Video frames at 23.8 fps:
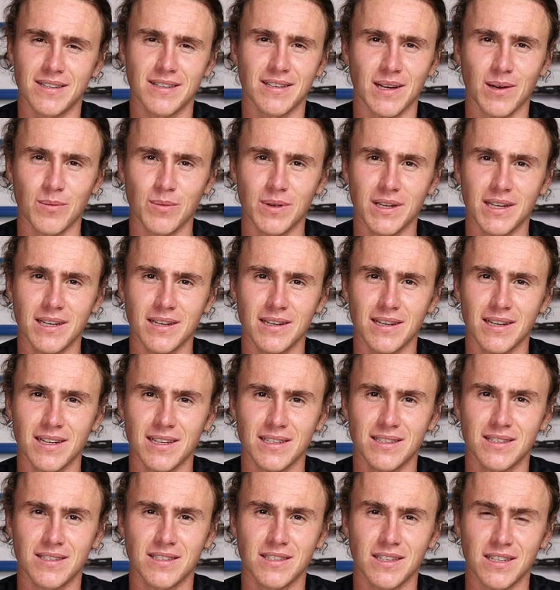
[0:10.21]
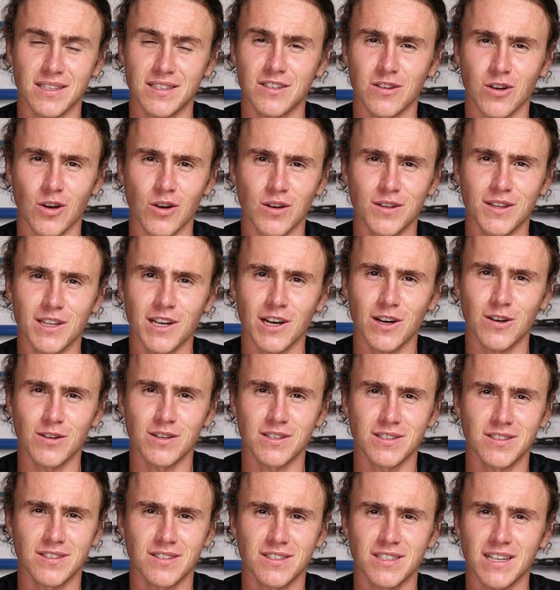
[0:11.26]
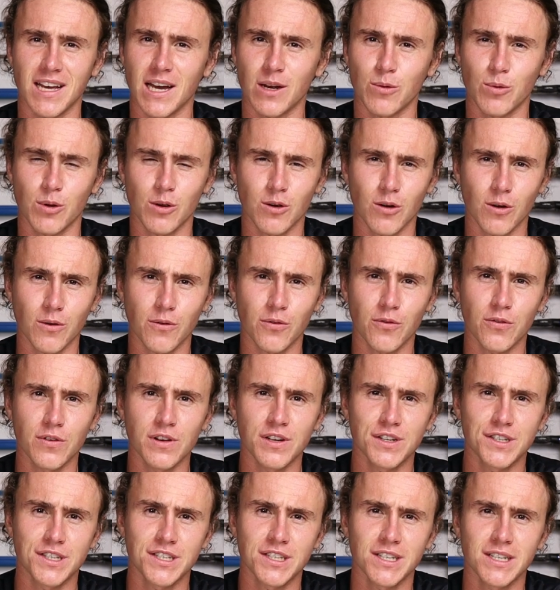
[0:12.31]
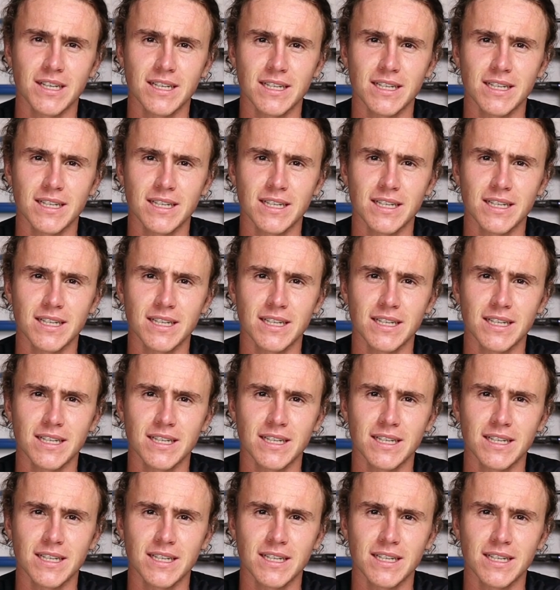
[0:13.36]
I mean it's lockdown, it's sad, we can't fish.